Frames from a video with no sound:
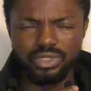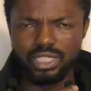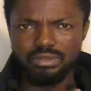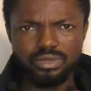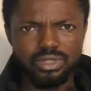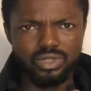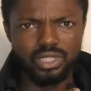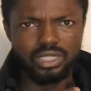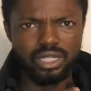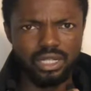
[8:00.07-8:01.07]
For 10 minutes
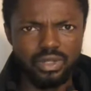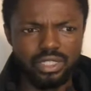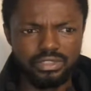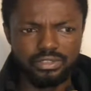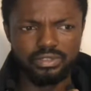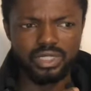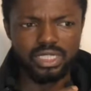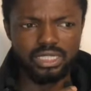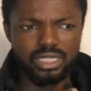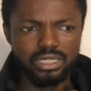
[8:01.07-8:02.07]
or an hour, it's
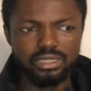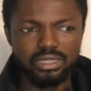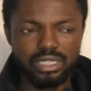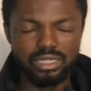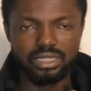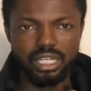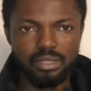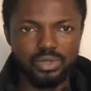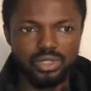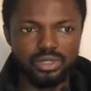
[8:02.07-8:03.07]
free, and then the next
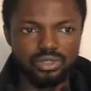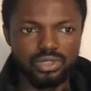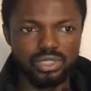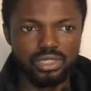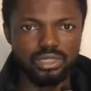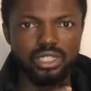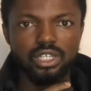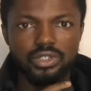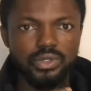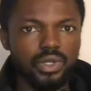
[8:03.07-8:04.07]
time you're using it,
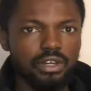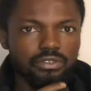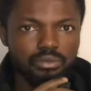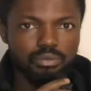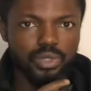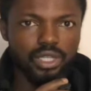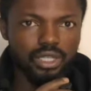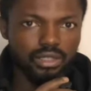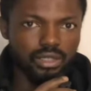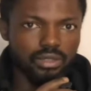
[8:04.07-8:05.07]
you have to pay
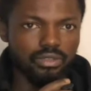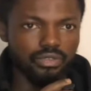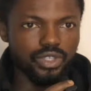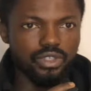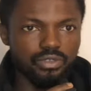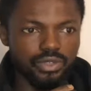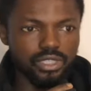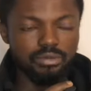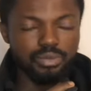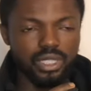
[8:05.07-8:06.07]
a fee for,
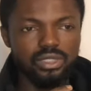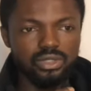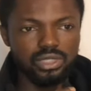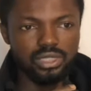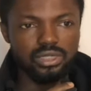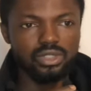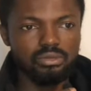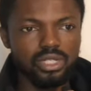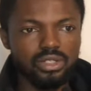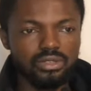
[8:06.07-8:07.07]
depending on the
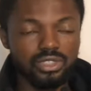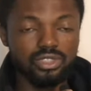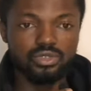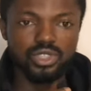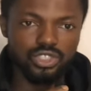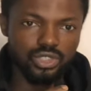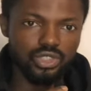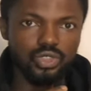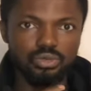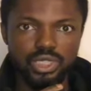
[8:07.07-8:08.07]
number, the
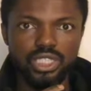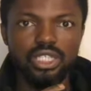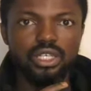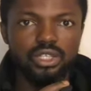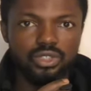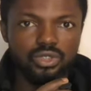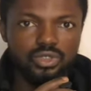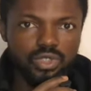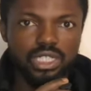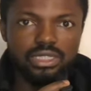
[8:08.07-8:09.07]
duration you'll be
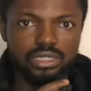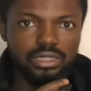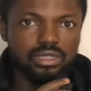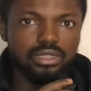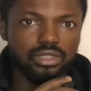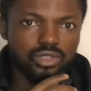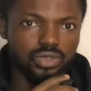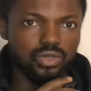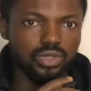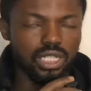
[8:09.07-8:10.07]
renting the
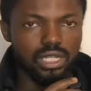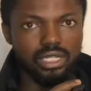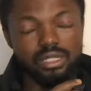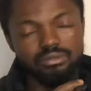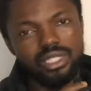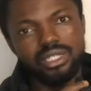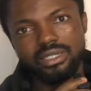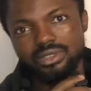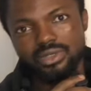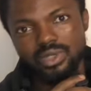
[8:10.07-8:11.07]
scooter. And I
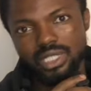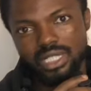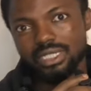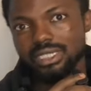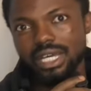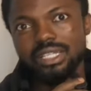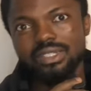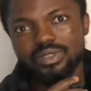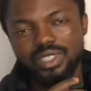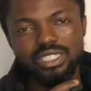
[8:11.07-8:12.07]
mean, scooter, it's
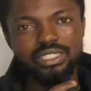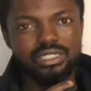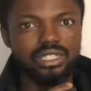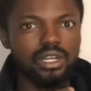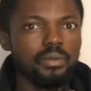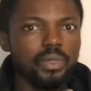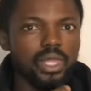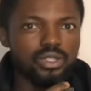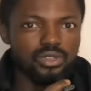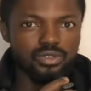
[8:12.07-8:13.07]
kind of easier
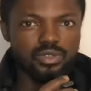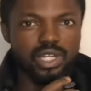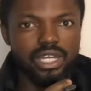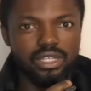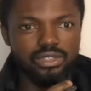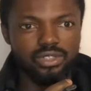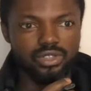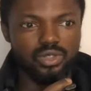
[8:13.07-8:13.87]
to ride,